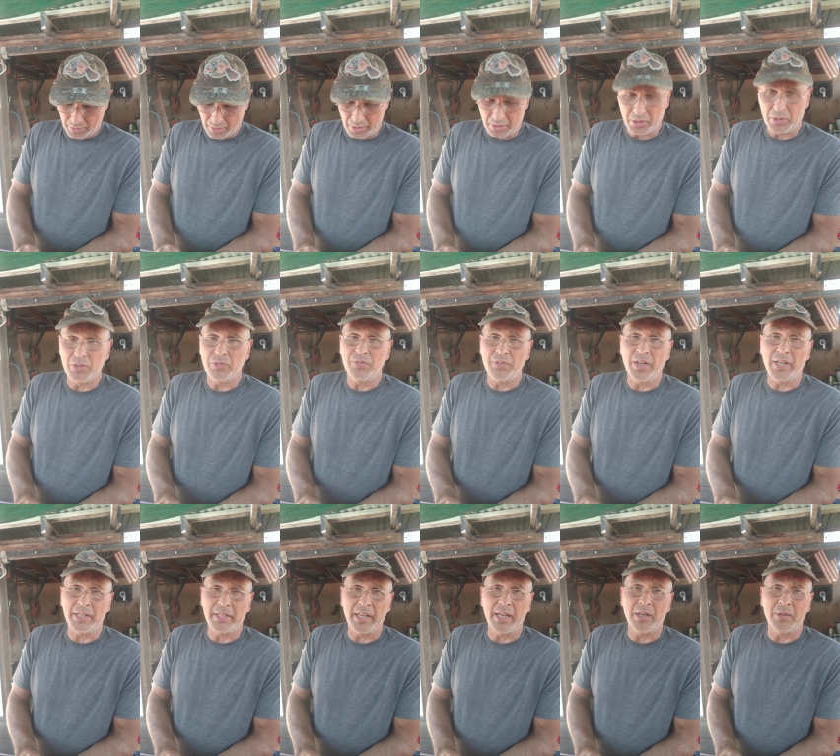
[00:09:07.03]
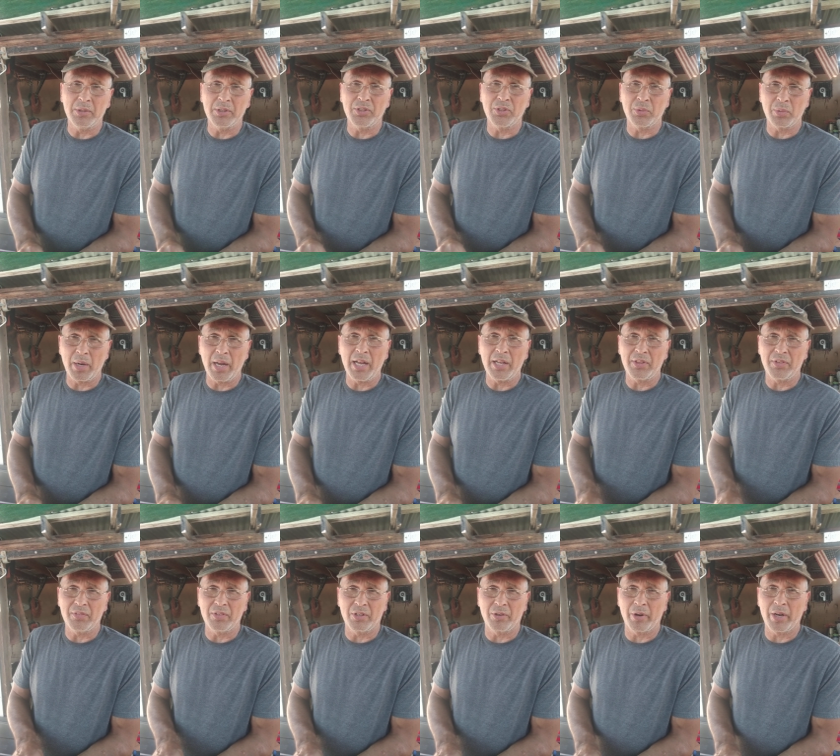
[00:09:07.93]
And you'll find out what the wrath
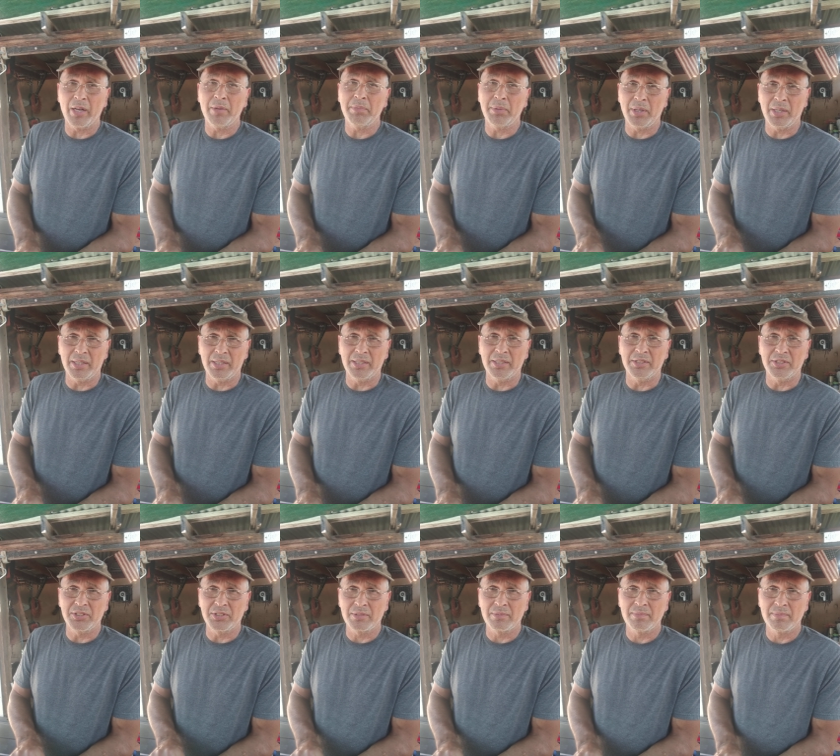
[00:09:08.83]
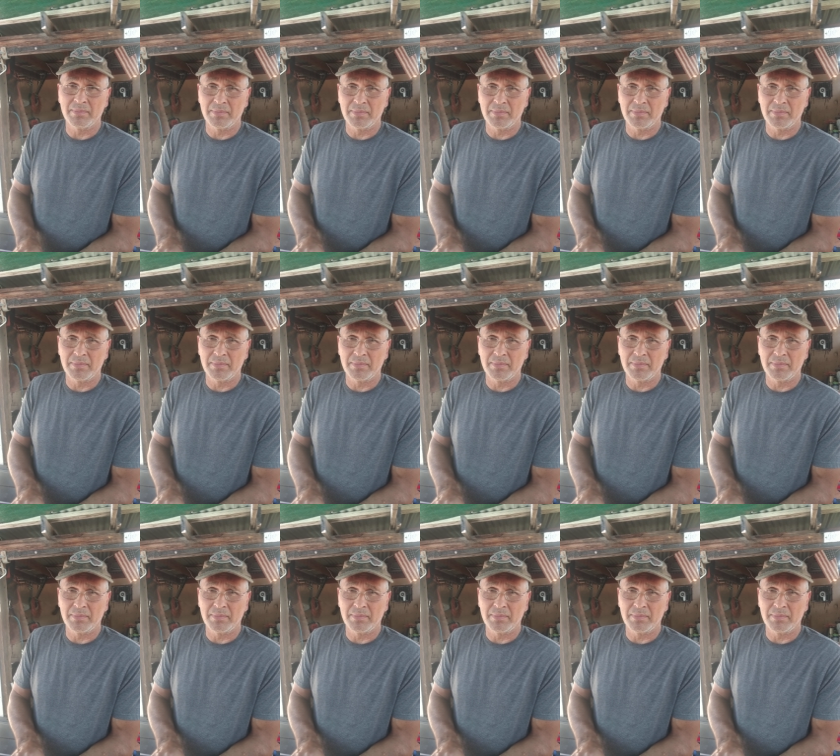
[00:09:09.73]
of a grandpa is.